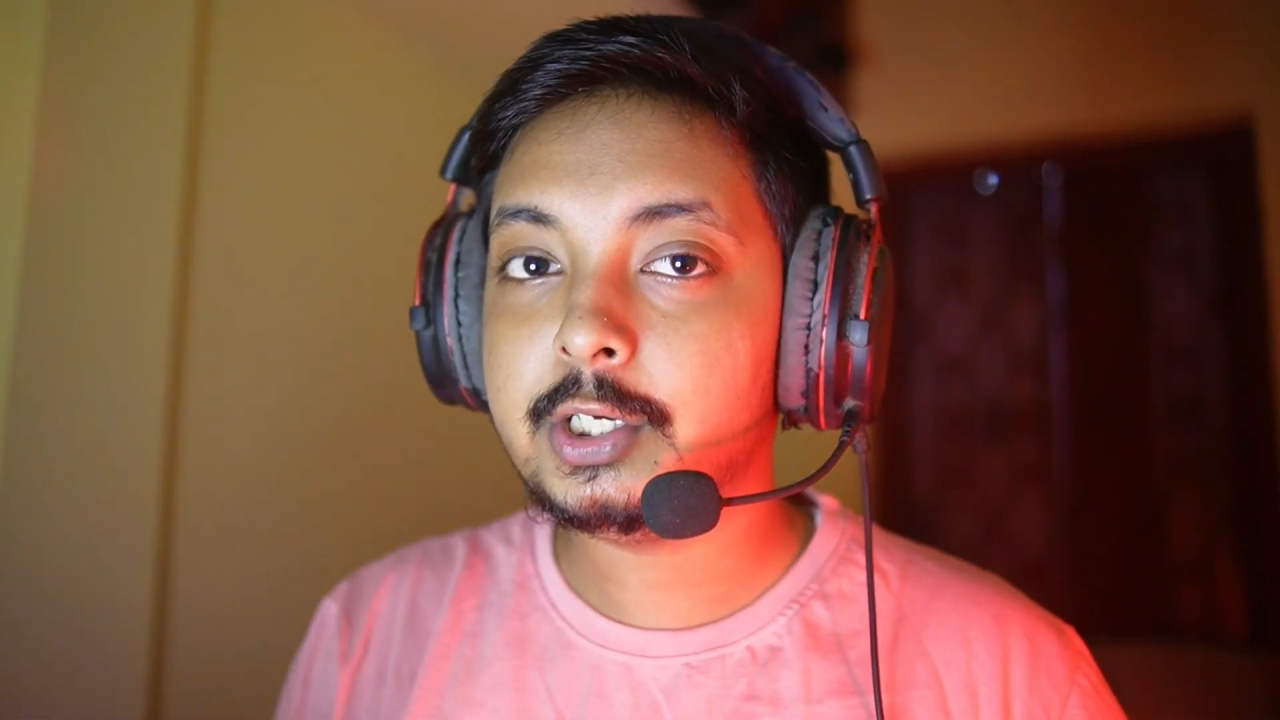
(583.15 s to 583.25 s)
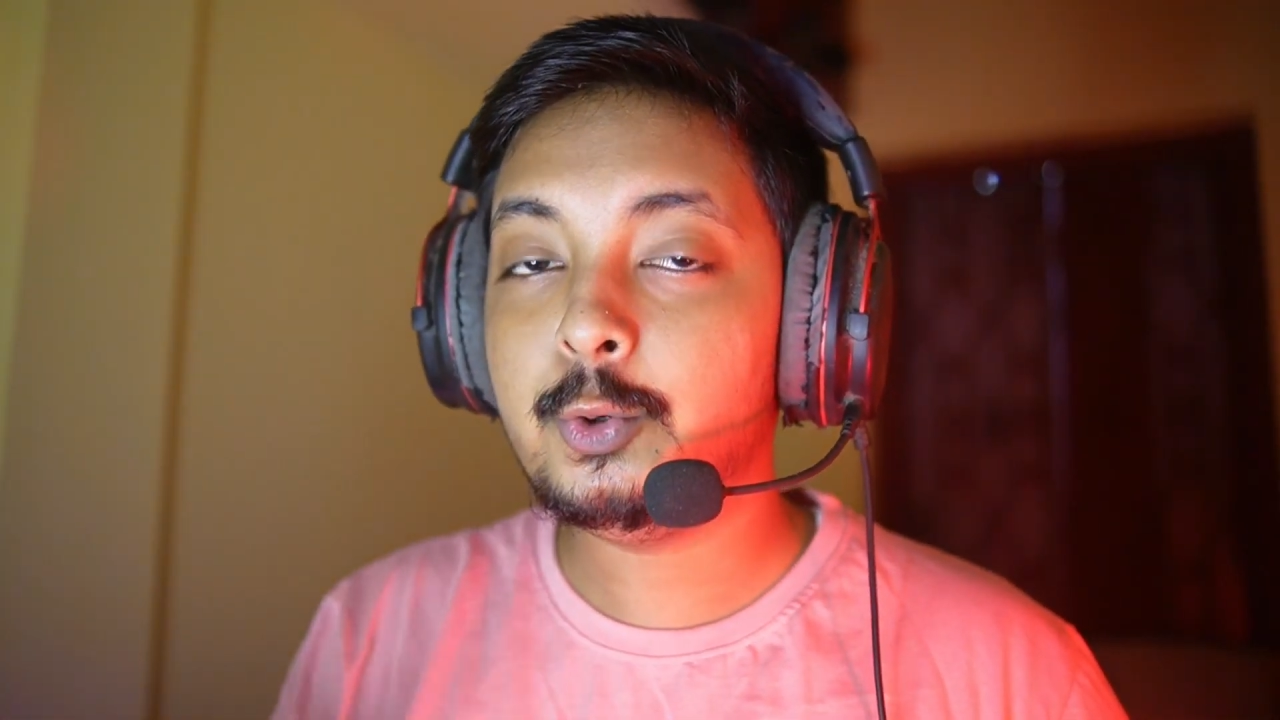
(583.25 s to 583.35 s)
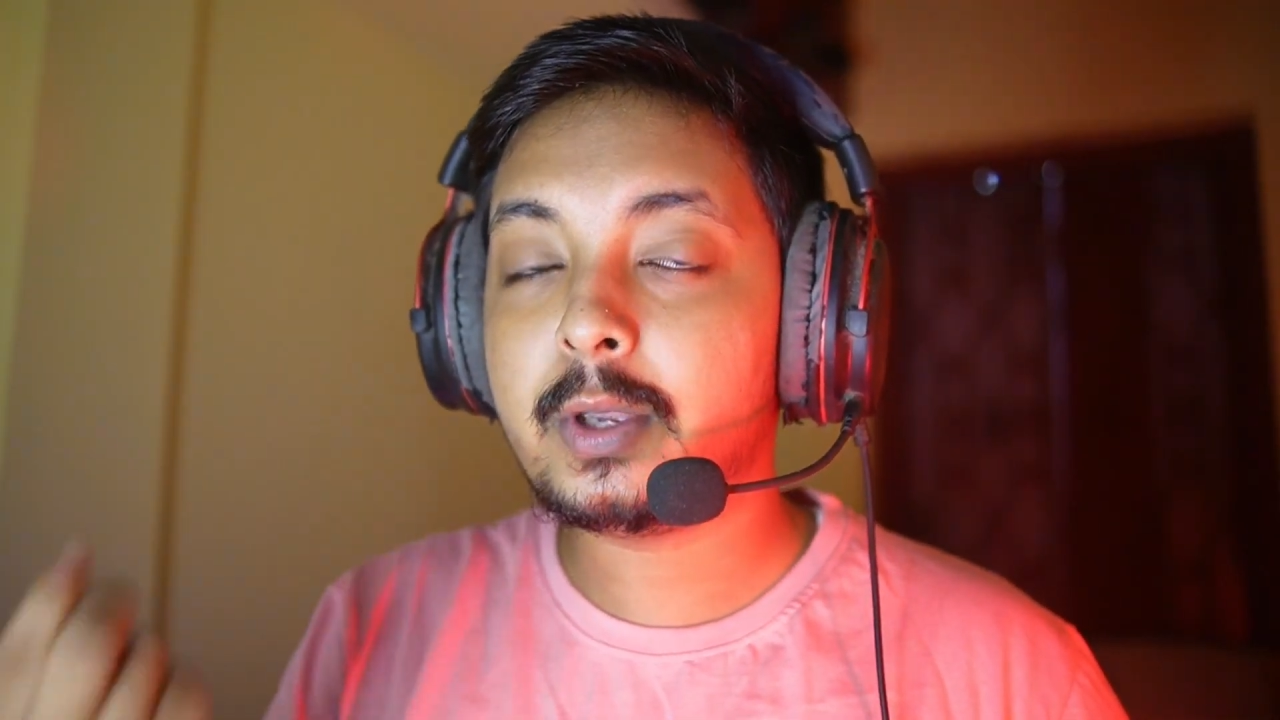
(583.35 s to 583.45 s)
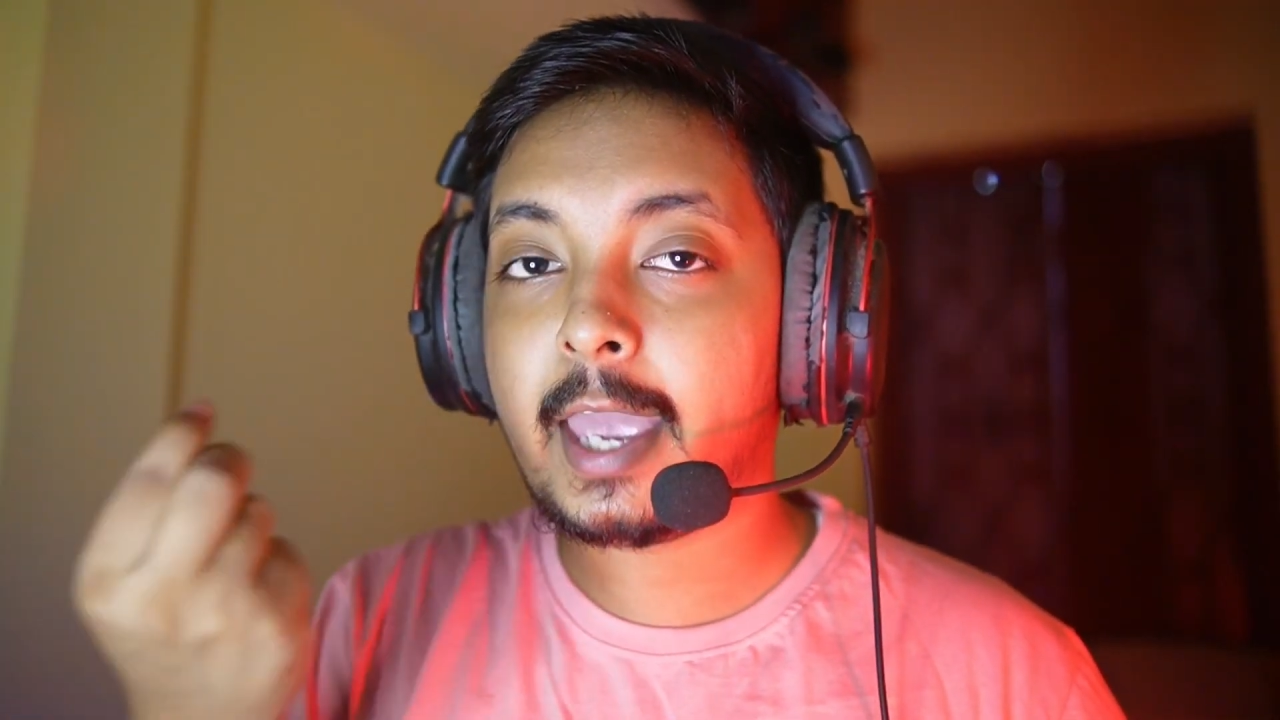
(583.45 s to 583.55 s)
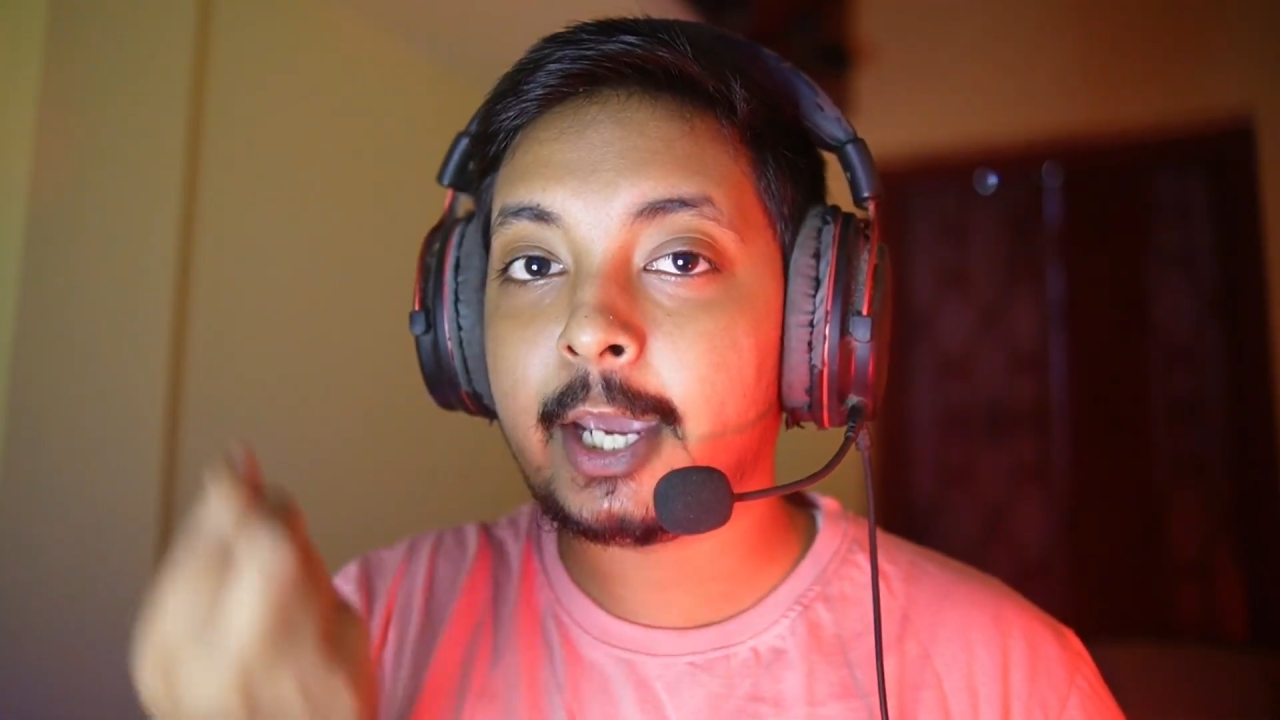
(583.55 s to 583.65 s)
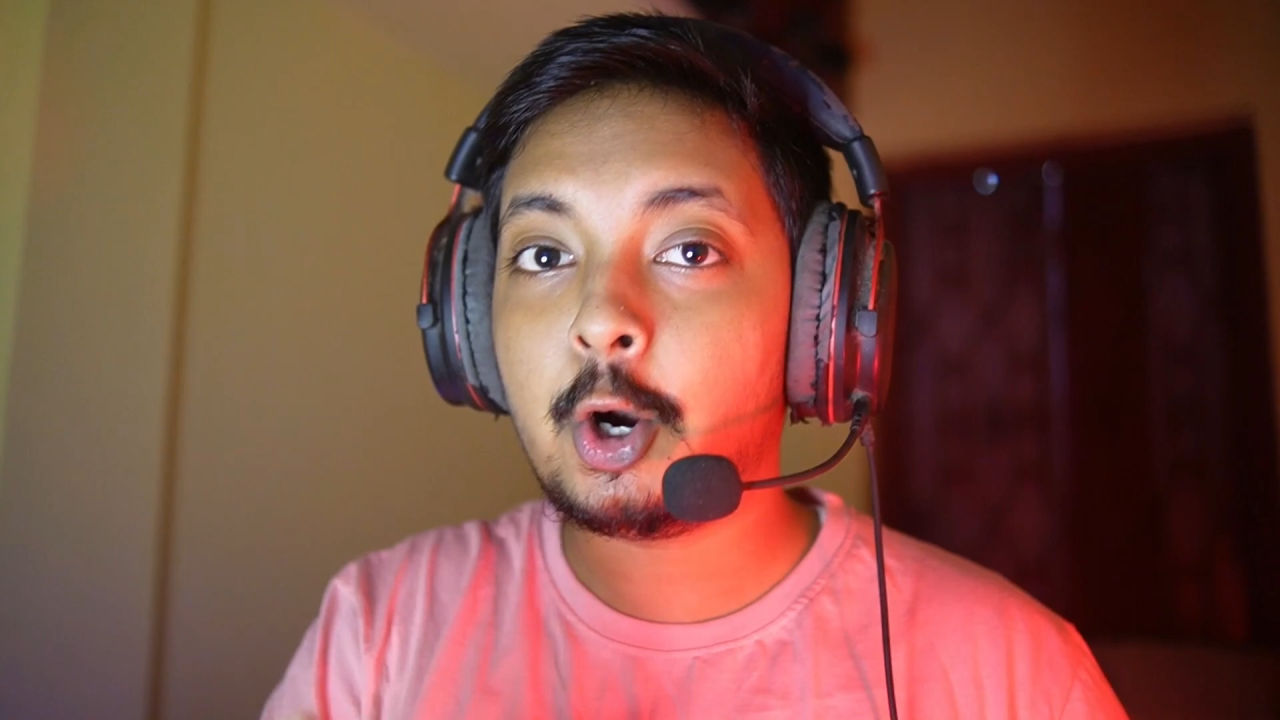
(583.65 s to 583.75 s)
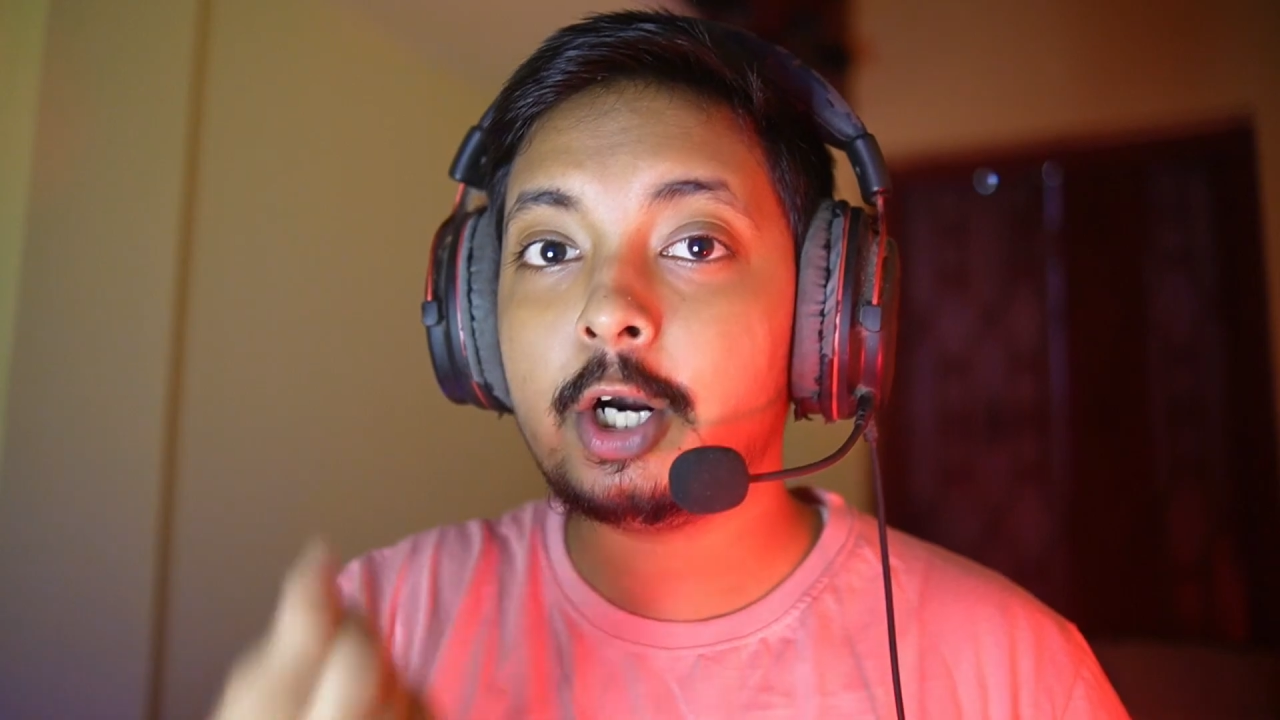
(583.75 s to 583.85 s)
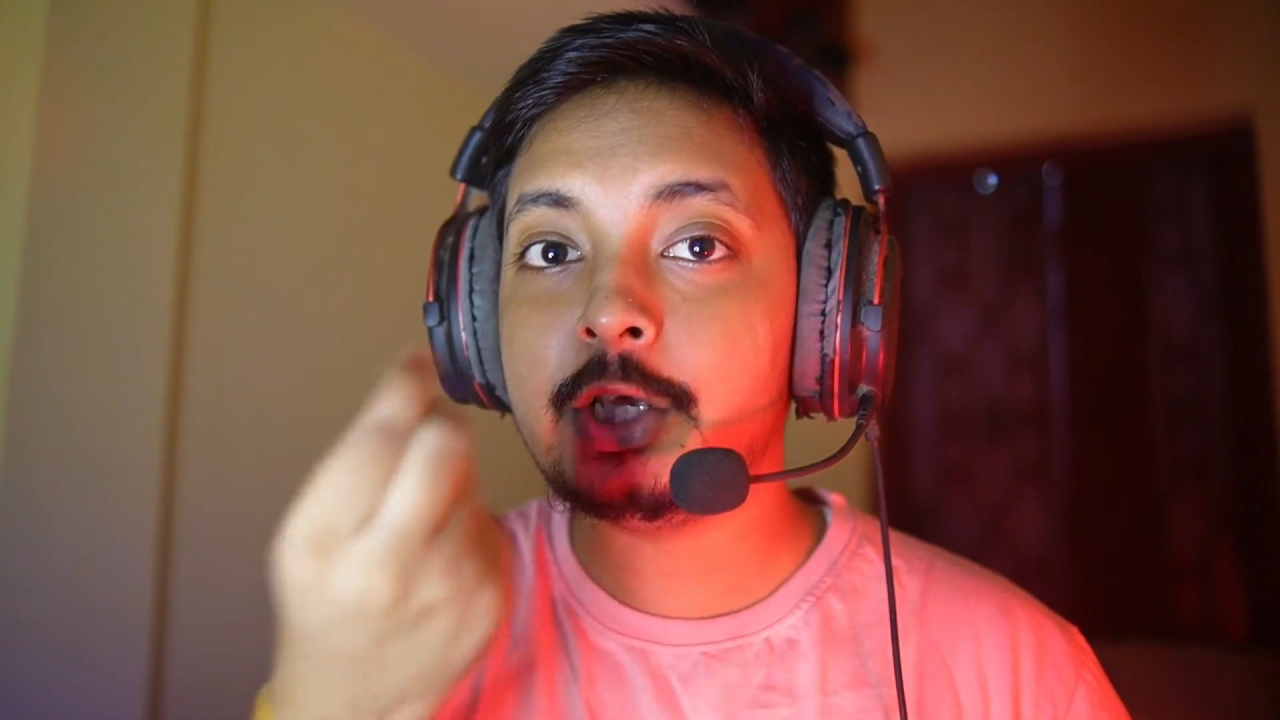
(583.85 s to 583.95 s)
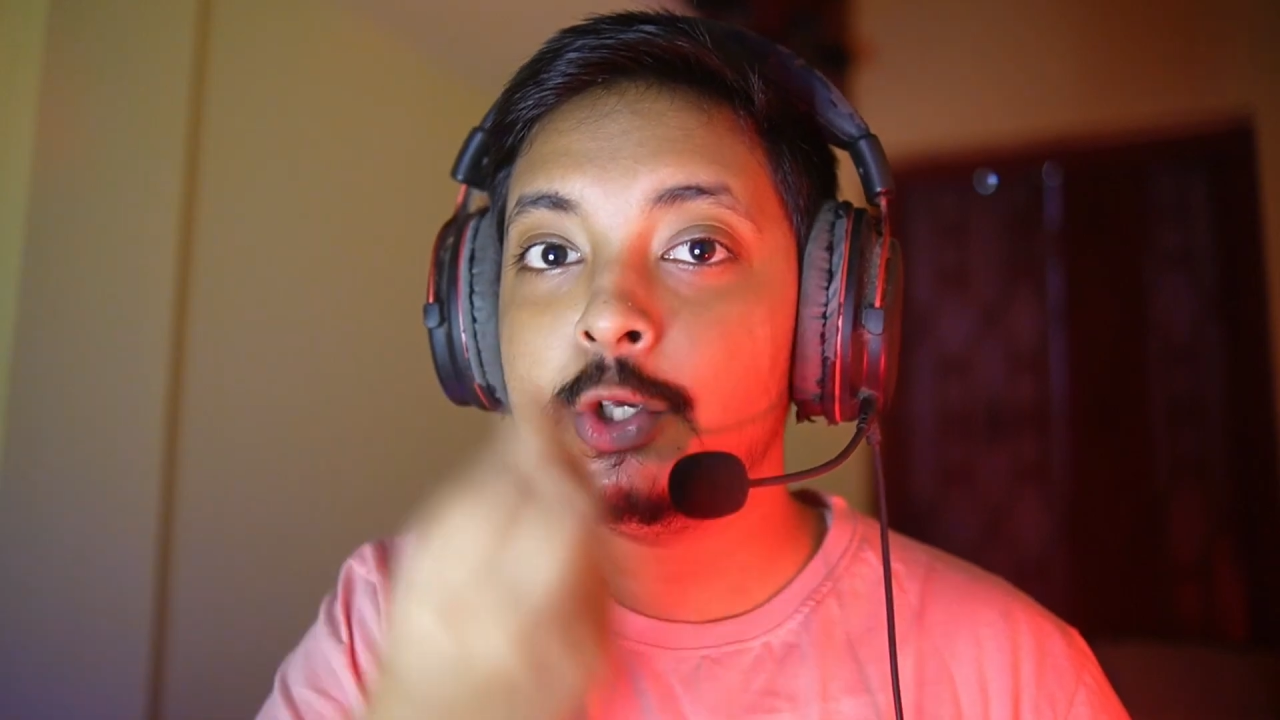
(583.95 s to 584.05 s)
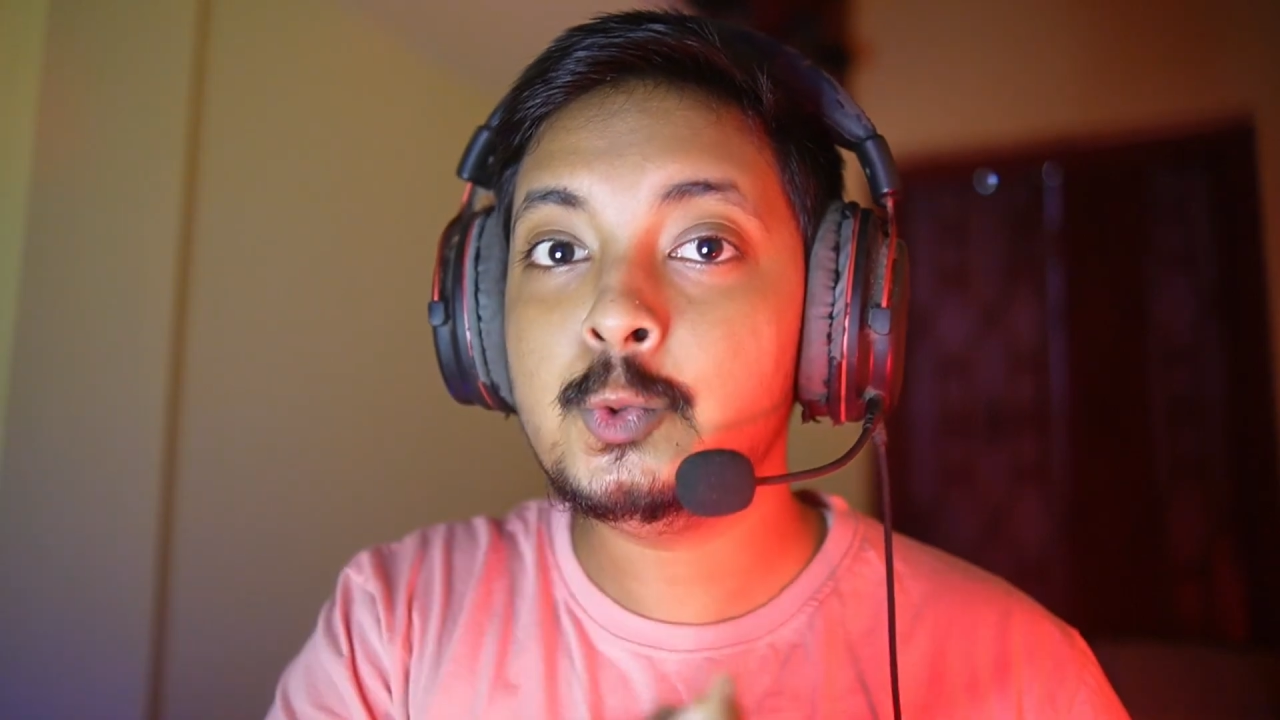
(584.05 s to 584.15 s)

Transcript: you cannot